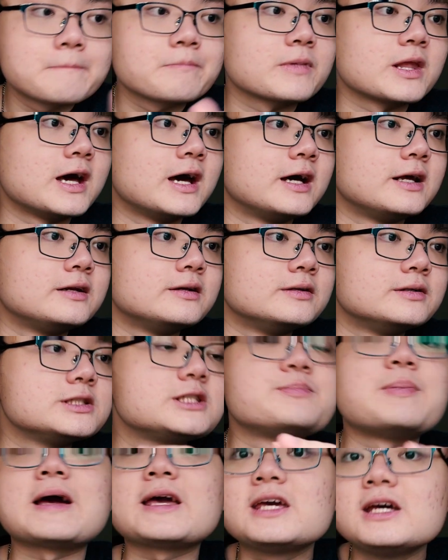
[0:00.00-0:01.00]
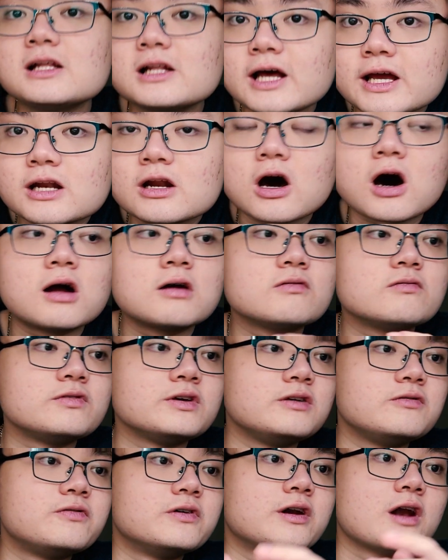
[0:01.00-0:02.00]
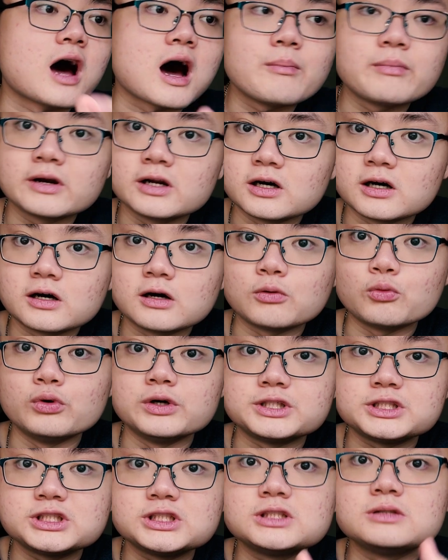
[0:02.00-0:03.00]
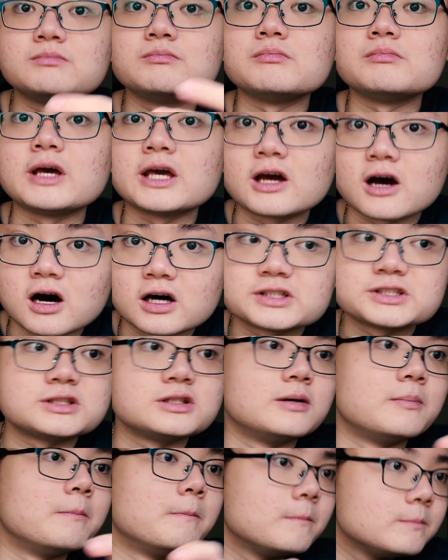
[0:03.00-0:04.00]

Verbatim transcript: and speculate on the phenomena which may cause them.